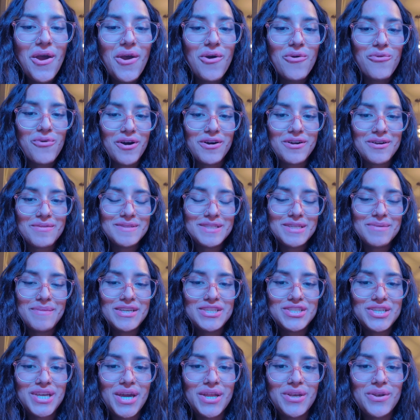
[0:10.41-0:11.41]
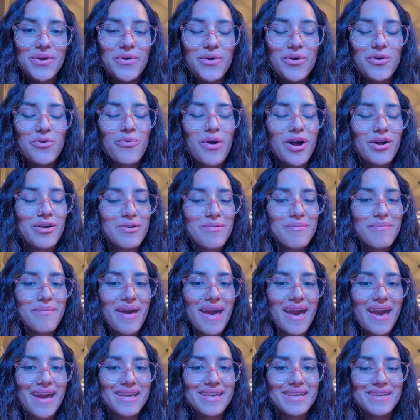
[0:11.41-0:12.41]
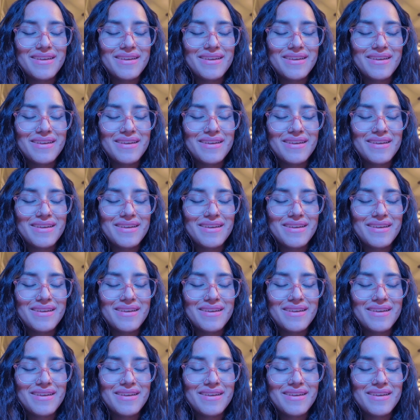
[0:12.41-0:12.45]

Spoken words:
welcome to my channel, or welcome back.